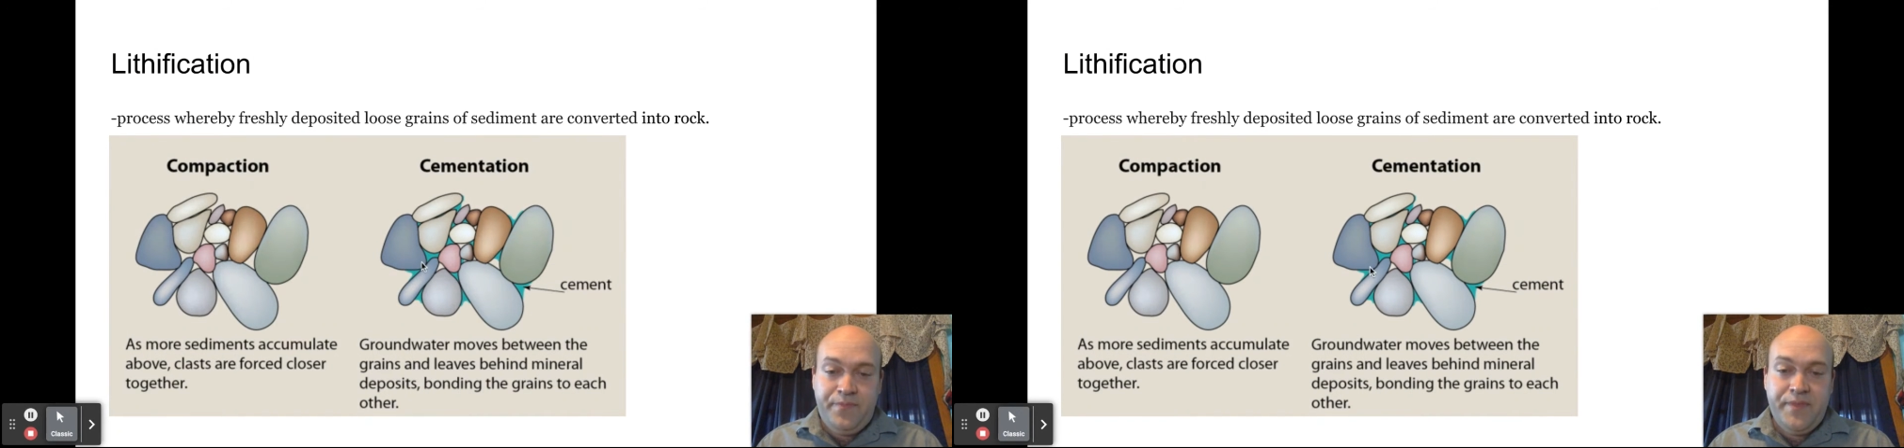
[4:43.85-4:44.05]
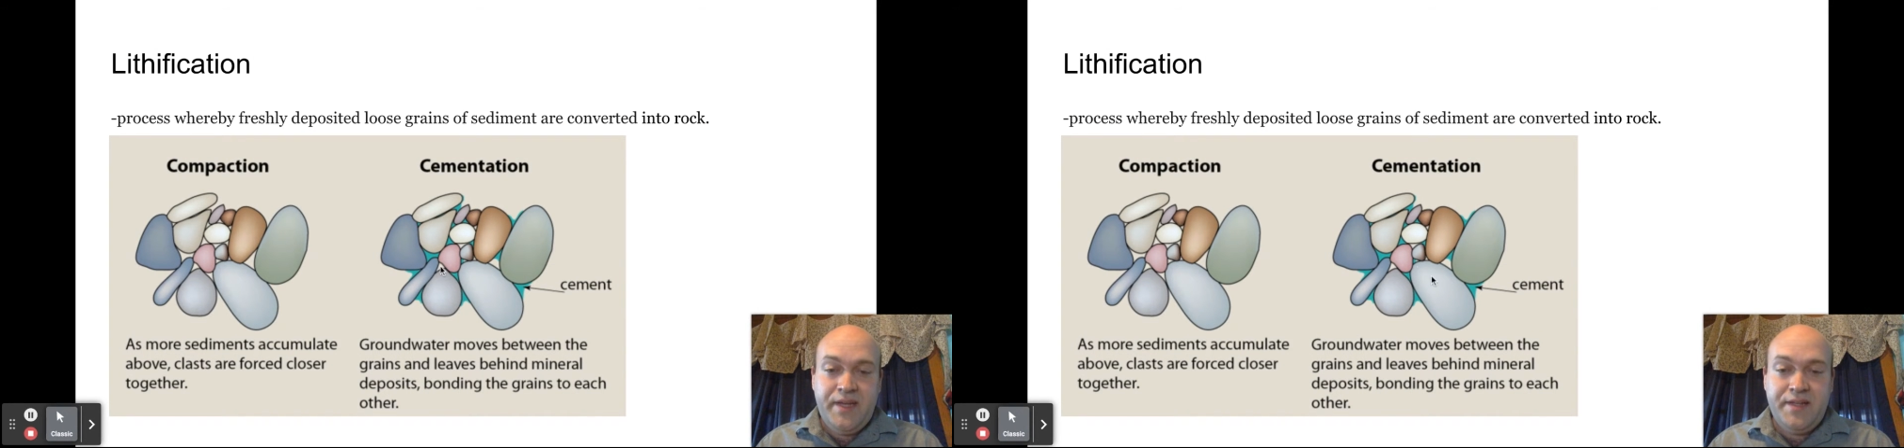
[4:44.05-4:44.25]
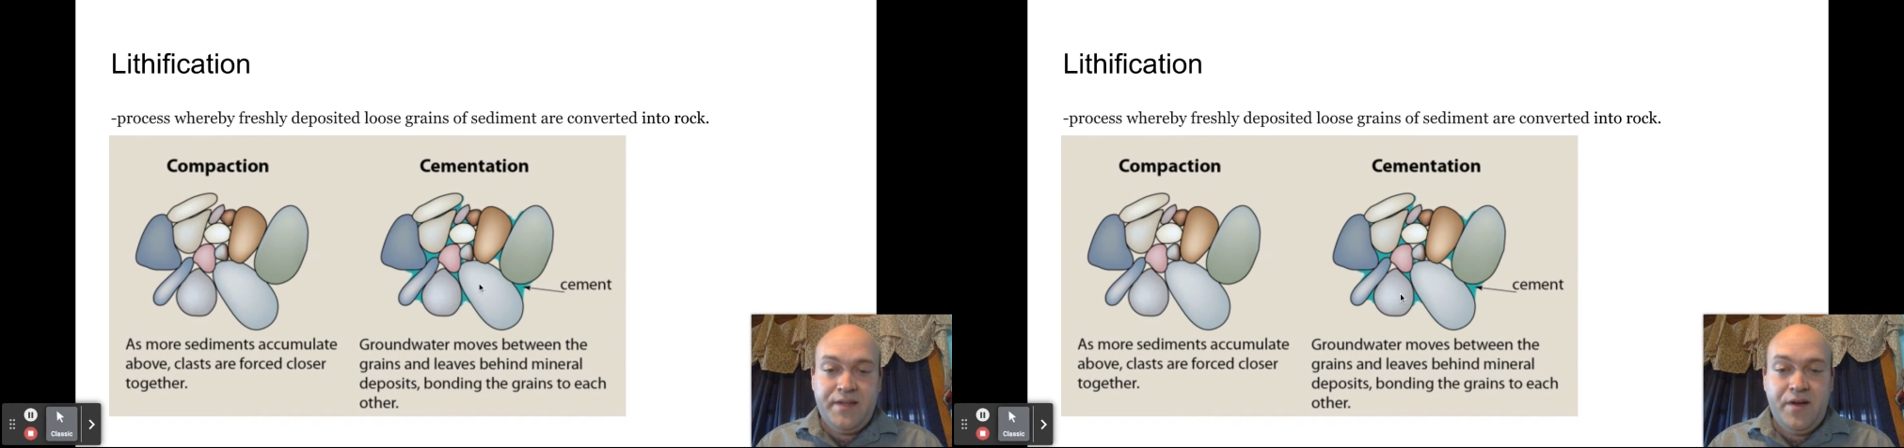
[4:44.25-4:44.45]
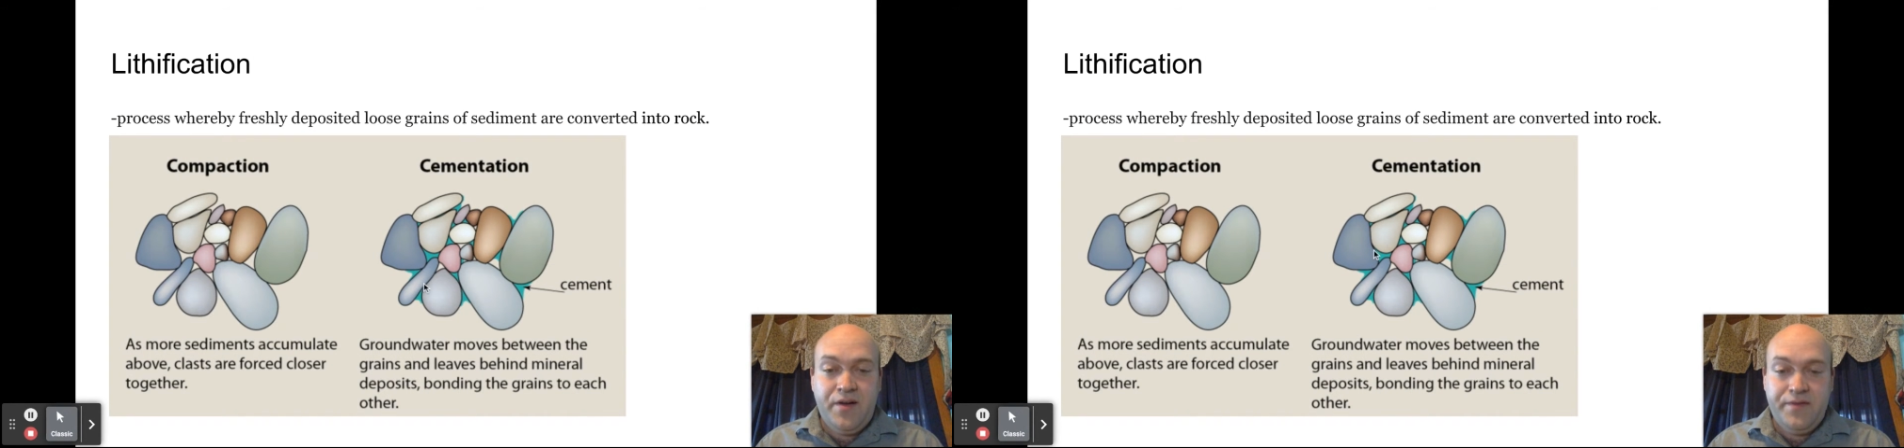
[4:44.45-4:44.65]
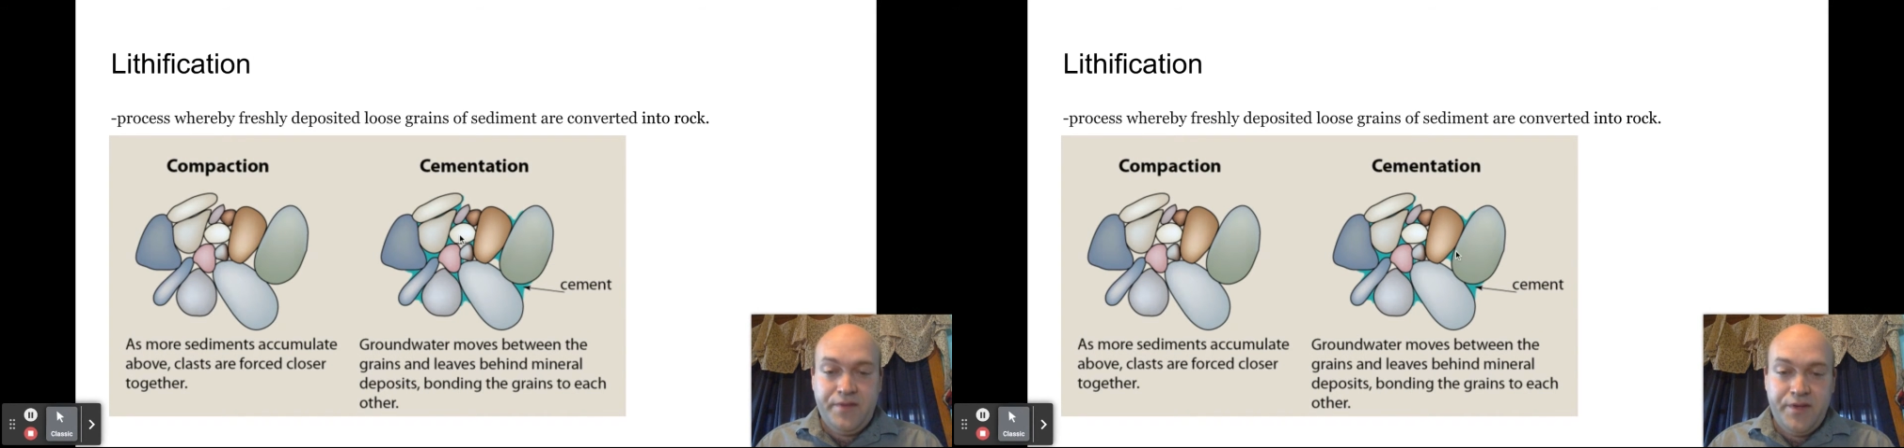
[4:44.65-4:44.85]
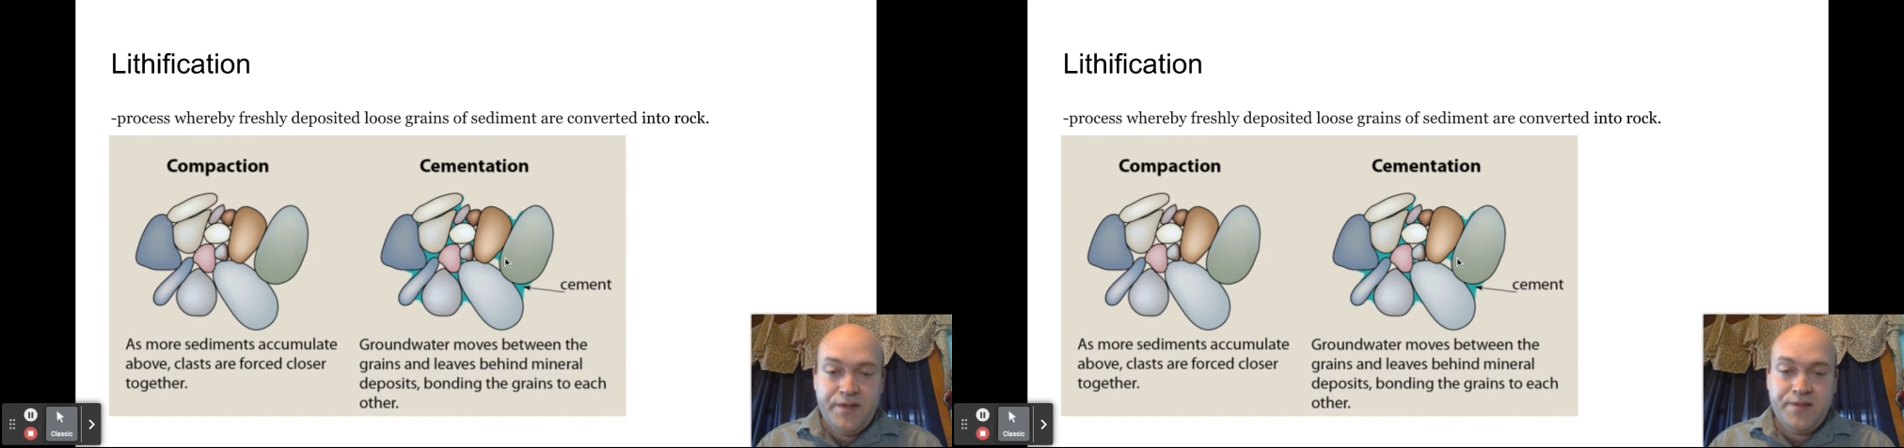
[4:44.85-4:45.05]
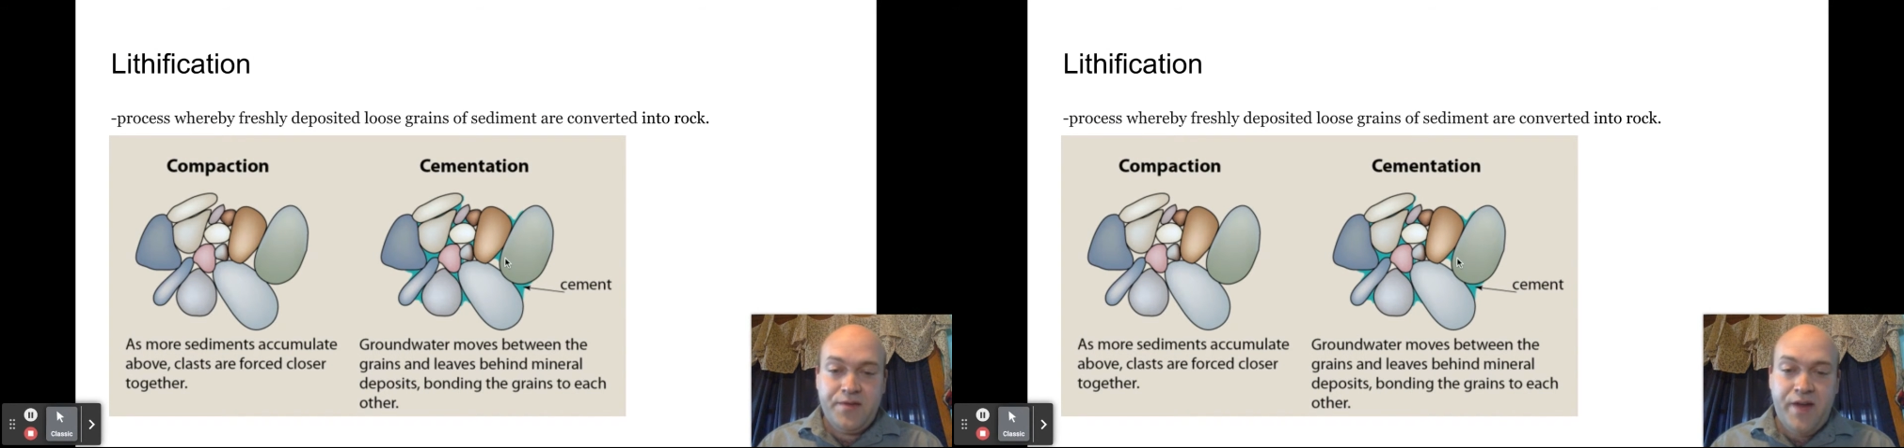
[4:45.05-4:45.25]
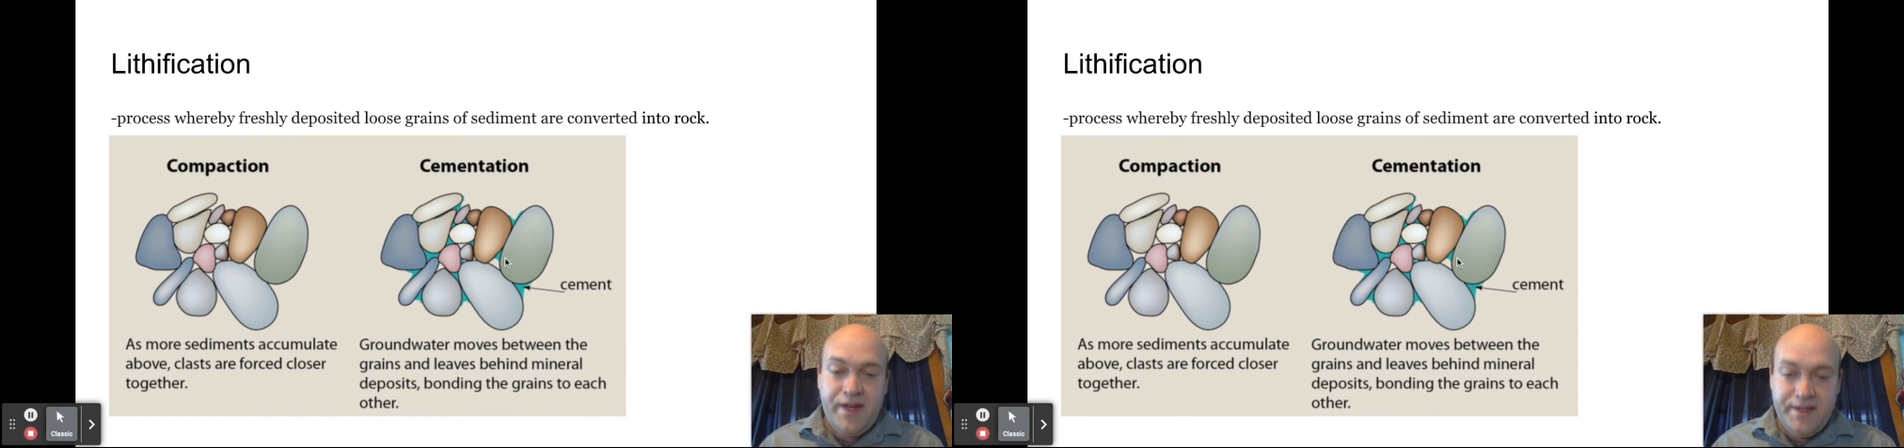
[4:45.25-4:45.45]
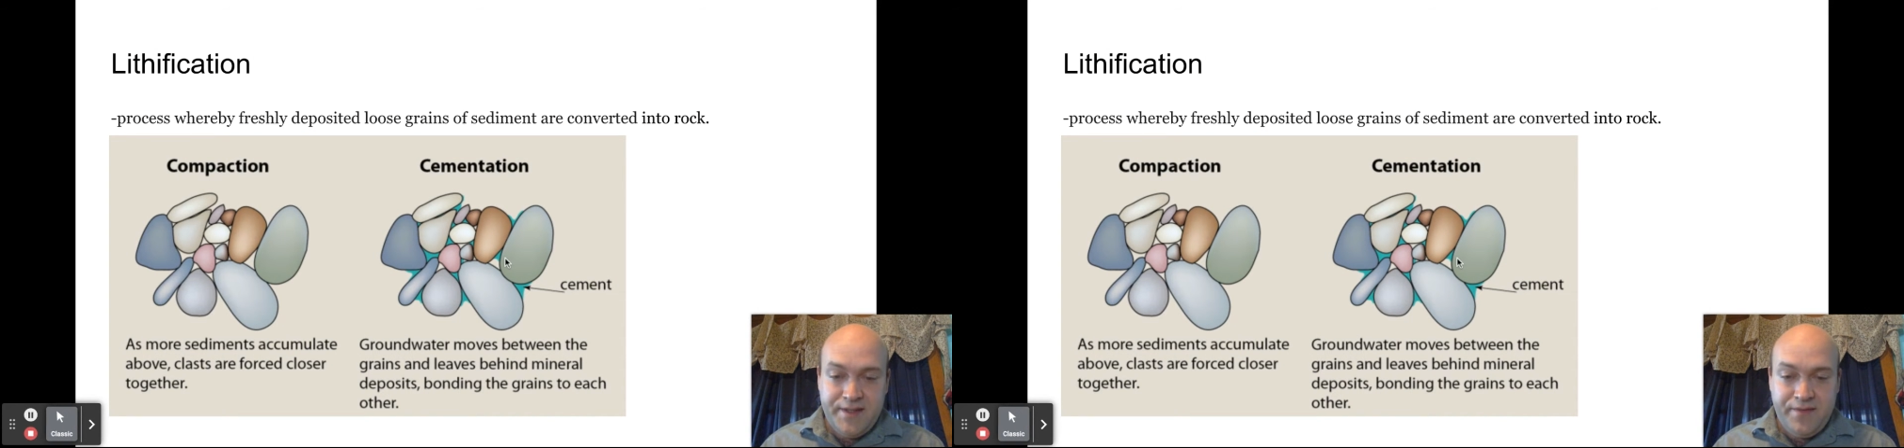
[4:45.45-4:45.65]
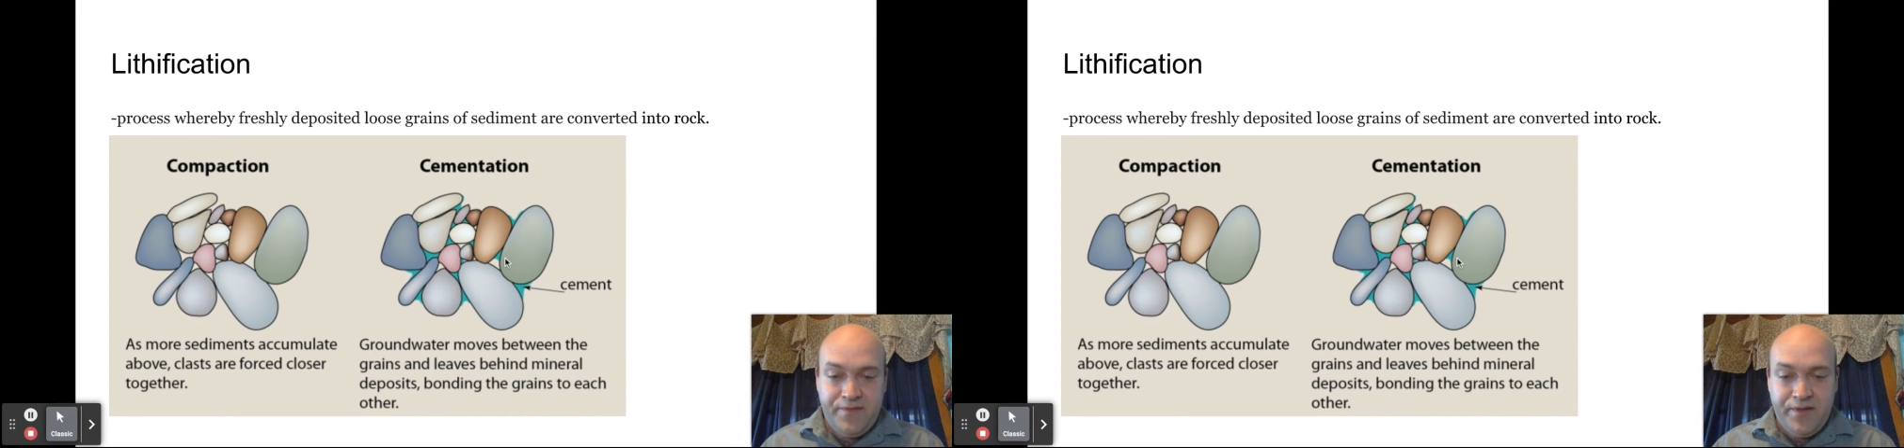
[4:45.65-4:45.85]
and then all of the nooks and crannies
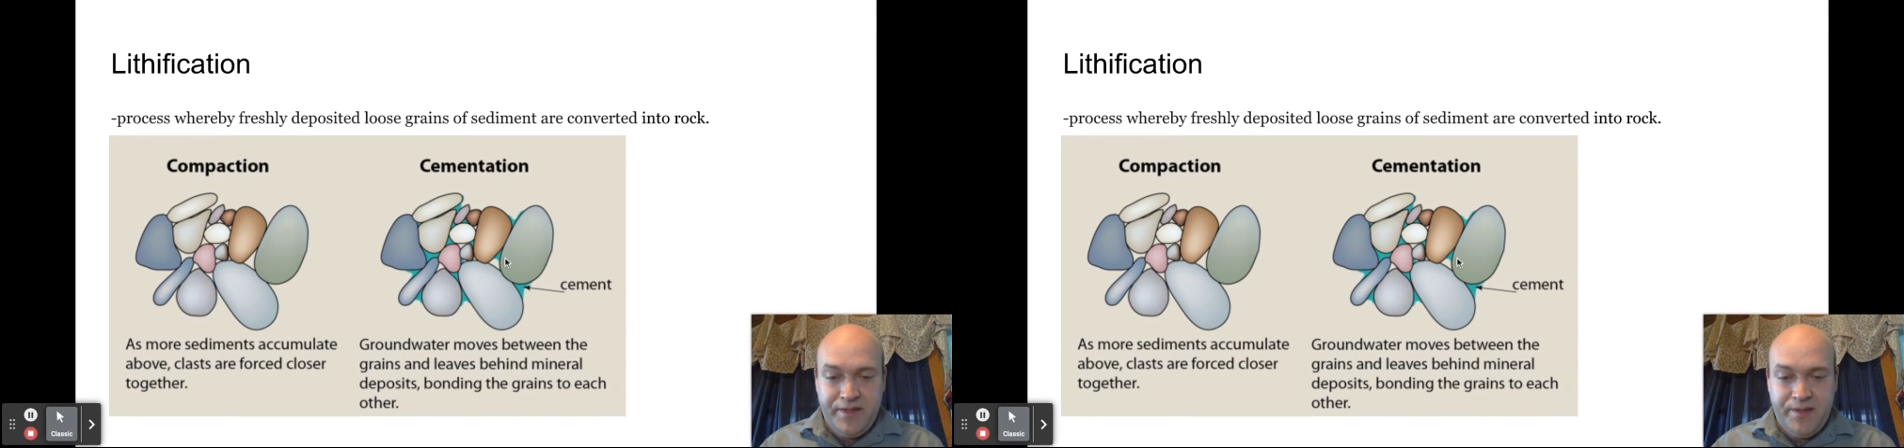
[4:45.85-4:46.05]
get filled